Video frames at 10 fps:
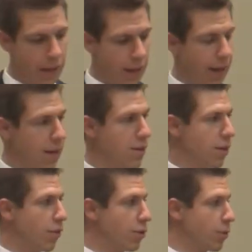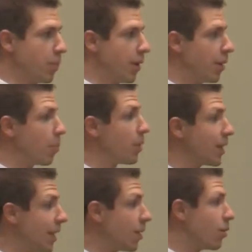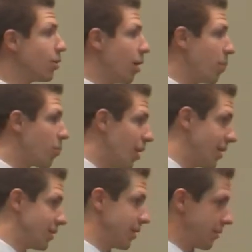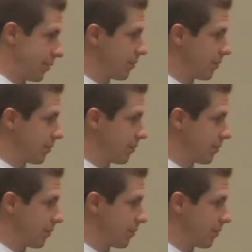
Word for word: And there's a big political uprising.